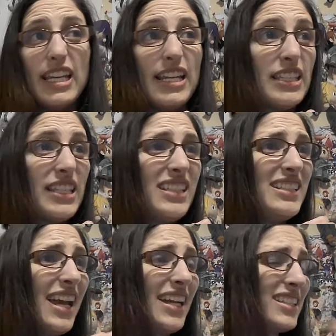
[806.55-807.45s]
is the
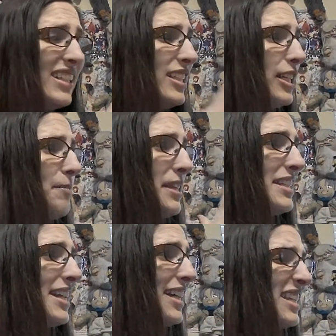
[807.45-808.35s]
next he's going to be the
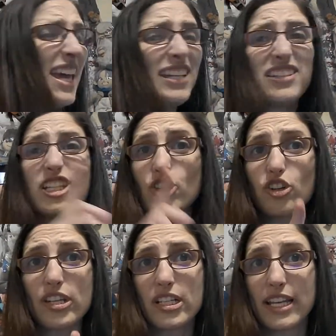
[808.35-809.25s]
next head of the Kure
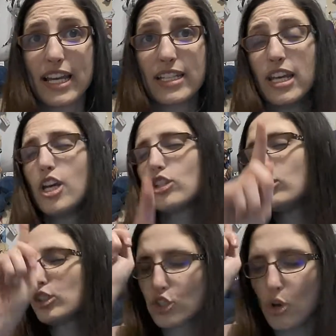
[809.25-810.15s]
clan so
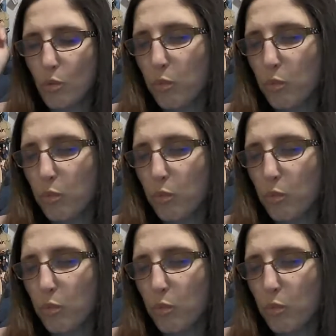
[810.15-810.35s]
there's no